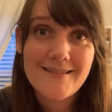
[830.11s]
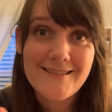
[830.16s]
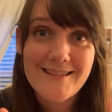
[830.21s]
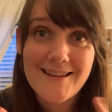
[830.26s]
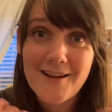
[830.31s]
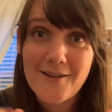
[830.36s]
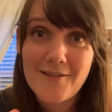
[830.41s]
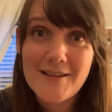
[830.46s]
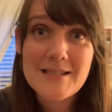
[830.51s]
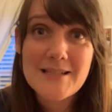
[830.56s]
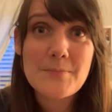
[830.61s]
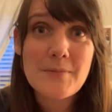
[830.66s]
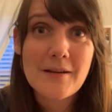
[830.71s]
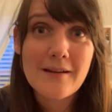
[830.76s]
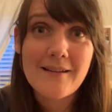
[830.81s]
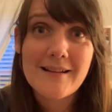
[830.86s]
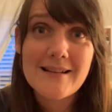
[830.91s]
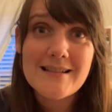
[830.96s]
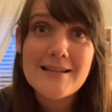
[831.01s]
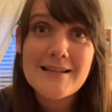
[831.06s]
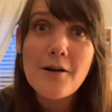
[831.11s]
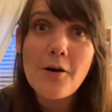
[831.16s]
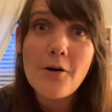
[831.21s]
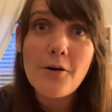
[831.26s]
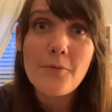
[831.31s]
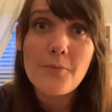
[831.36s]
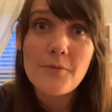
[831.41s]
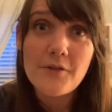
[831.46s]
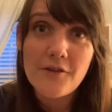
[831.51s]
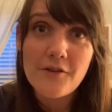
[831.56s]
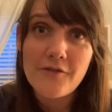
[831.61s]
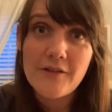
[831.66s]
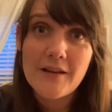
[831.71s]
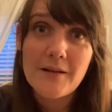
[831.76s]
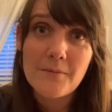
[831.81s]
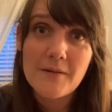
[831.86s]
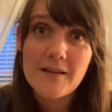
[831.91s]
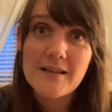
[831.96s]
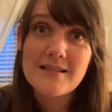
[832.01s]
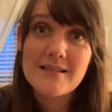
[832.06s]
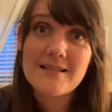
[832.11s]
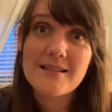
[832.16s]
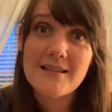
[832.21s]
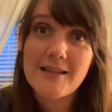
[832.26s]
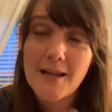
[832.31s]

experience at home with your families and